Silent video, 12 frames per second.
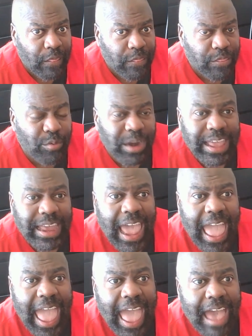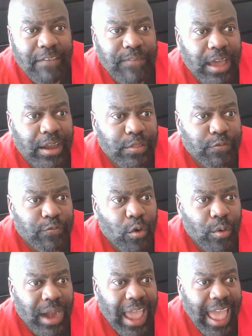3.5 out of the
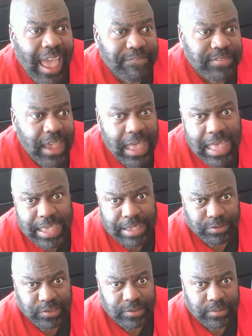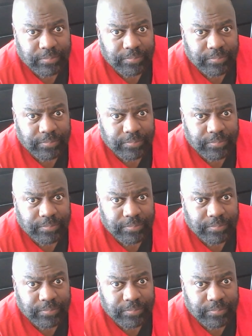4.5 times.